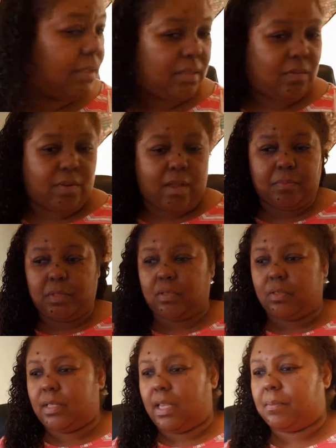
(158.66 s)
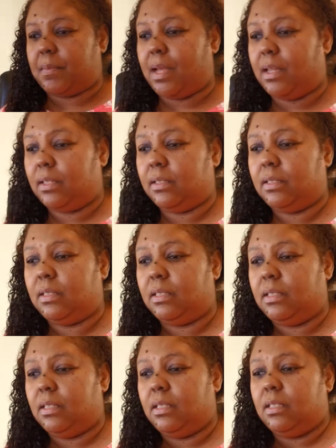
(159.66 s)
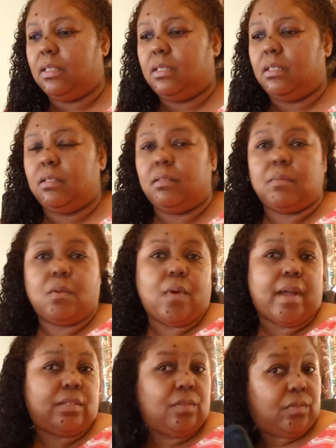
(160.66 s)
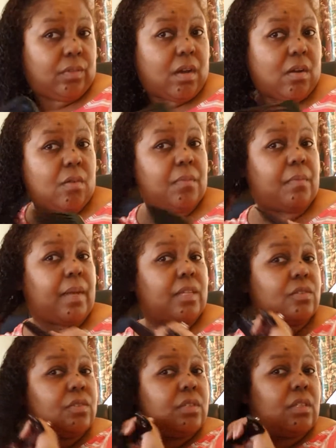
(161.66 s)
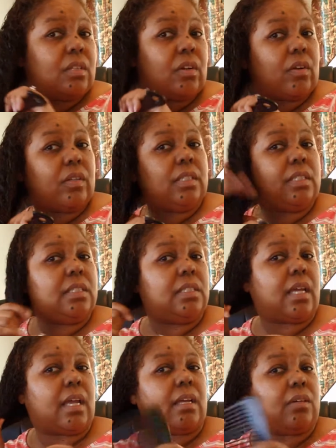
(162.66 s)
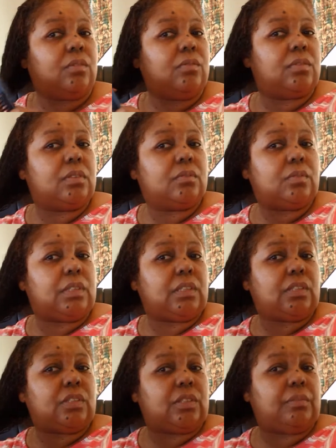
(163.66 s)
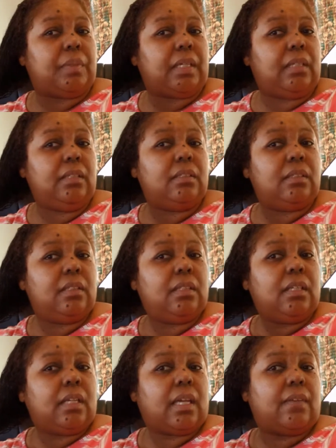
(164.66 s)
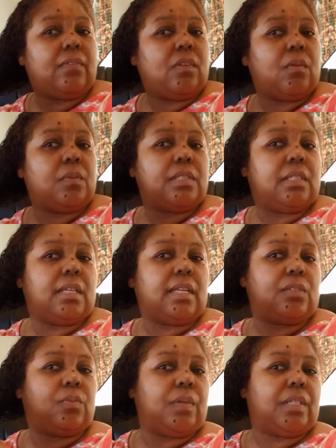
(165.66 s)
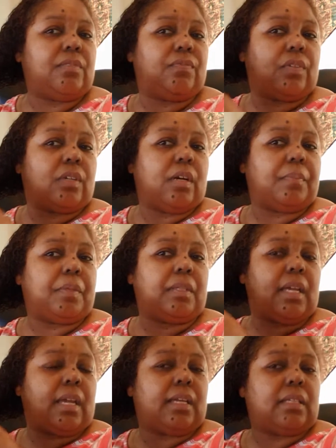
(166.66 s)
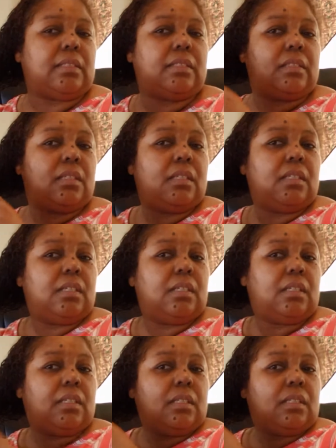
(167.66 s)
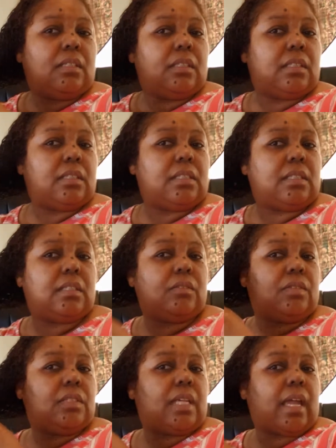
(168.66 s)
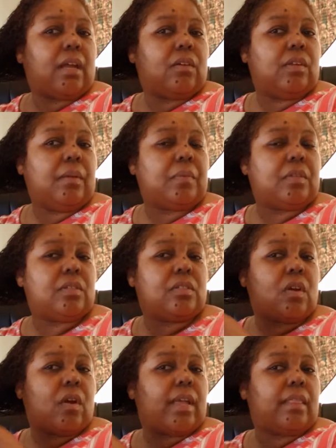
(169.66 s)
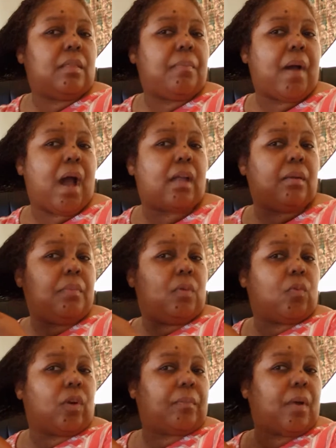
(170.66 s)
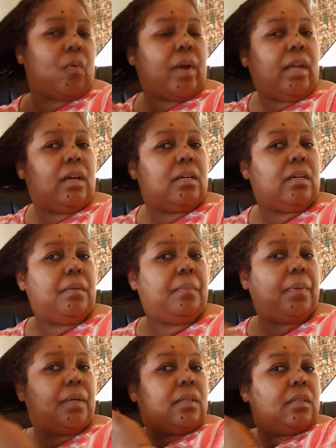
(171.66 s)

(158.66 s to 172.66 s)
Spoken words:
So now I'm just going to take my wide tooth comb and make sure it's thoroughly detangled, which it should be. Even though it was in that twist for a couple of days, it's still detangled. I'm going to start at the bottom and work my way up.